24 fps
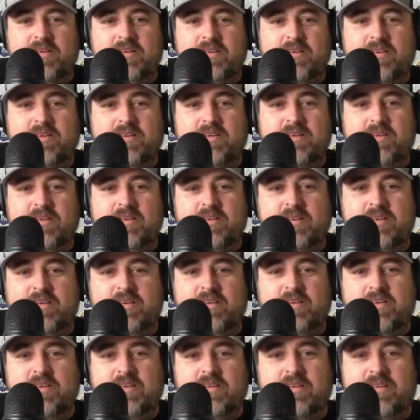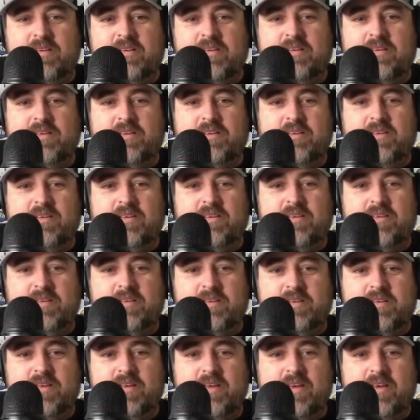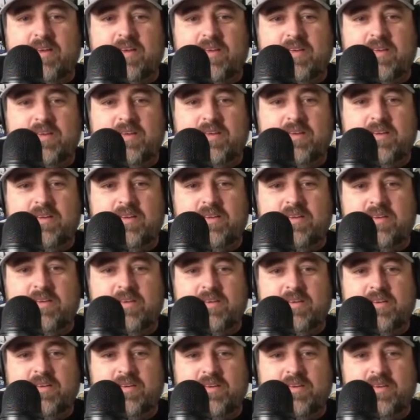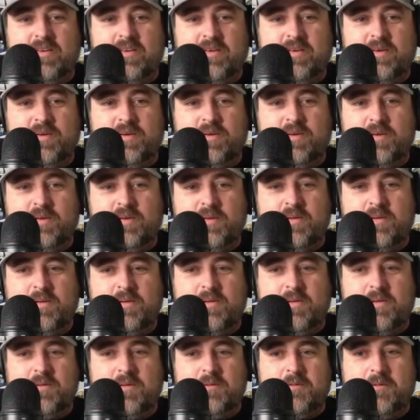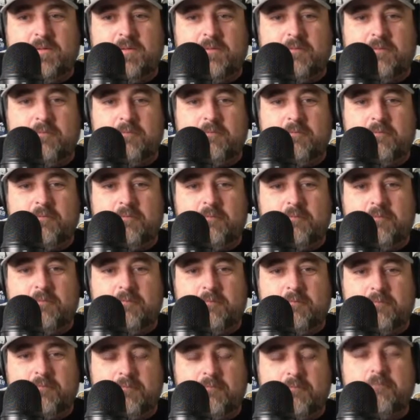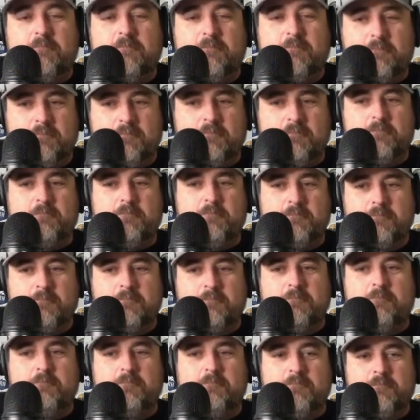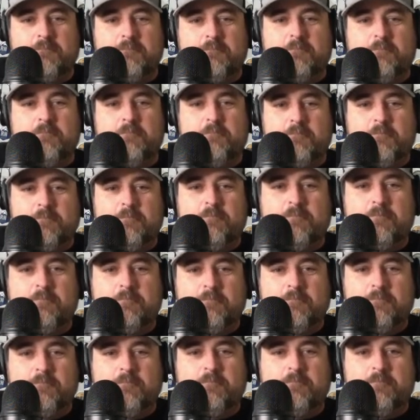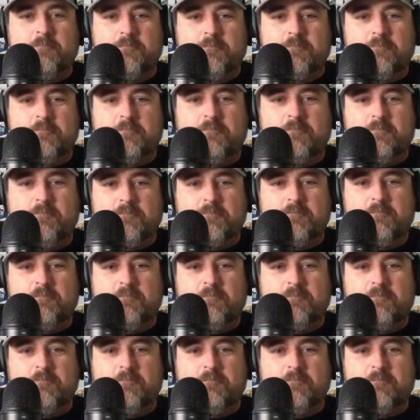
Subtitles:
(silent)